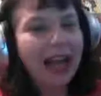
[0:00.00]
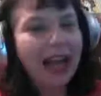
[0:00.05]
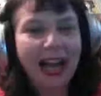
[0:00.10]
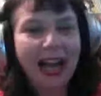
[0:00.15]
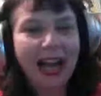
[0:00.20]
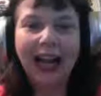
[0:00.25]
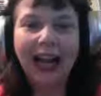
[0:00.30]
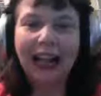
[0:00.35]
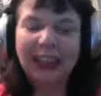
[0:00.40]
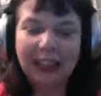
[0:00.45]

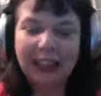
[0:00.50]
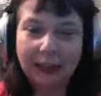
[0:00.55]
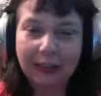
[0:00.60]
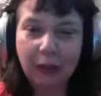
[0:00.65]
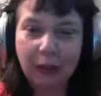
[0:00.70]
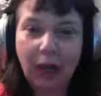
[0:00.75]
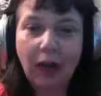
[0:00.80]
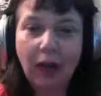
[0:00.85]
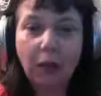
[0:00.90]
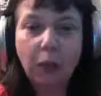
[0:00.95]
I just
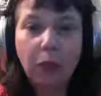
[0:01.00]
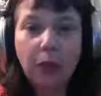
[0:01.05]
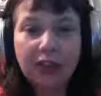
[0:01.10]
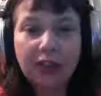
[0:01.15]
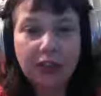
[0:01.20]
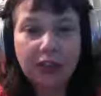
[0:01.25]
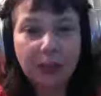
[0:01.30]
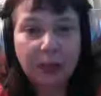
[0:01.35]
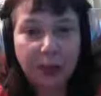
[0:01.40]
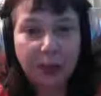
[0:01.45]
wish
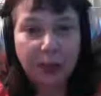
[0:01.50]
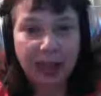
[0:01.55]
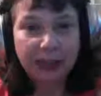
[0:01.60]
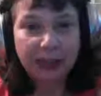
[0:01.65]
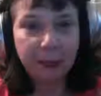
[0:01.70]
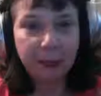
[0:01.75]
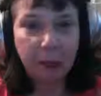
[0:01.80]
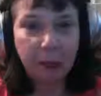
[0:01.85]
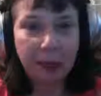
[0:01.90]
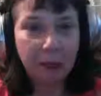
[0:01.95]
the price
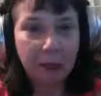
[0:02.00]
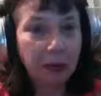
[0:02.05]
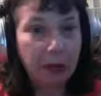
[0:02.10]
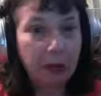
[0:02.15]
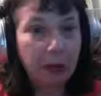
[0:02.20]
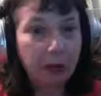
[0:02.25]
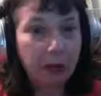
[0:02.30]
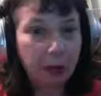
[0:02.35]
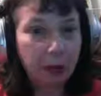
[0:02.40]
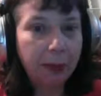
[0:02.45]
point were a
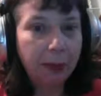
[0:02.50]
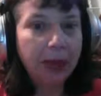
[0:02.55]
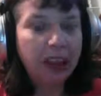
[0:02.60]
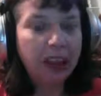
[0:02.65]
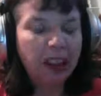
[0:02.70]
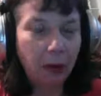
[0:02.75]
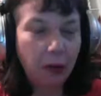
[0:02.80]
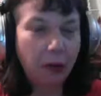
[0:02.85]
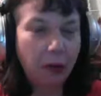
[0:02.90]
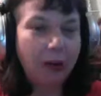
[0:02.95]
little bit
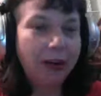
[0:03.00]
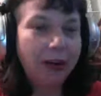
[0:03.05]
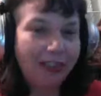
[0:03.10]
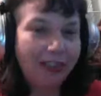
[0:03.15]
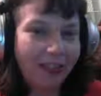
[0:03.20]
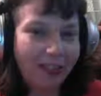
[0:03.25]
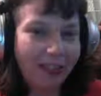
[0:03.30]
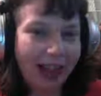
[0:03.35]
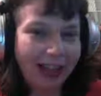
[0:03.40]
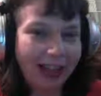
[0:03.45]
lower.
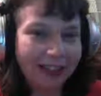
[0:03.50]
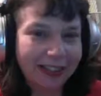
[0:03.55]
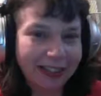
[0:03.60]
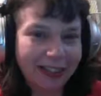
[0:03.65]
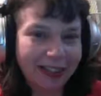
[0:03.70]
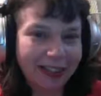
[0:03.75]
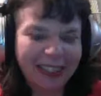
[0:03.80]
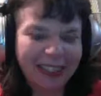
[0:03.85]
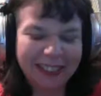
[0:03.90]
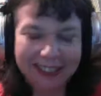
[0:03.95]
That's
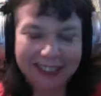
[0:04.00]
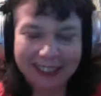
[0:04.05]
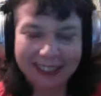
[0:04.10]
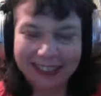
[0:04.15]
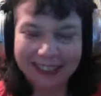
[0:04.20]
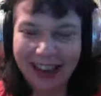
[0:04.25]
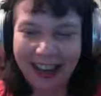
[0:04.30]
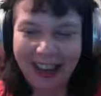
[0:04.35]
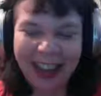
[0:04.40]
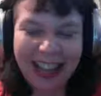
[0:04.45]
all.
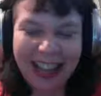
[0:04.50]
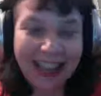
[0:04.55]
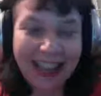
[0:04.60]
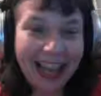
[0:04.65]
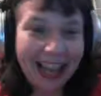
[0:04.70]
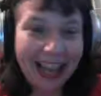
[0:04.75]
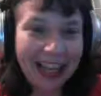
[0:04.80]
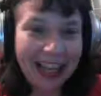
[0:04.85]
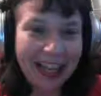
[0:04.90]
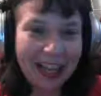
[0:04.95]
All right.
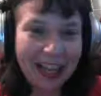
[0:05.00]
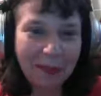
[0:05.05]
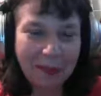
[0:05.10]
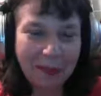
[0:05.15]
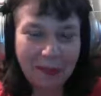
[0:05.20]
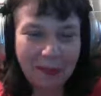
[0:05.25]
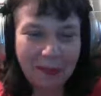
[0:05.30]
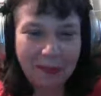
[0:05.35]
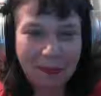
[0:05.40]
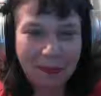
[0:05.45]
Thank you.
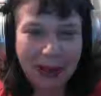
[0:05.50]
Bye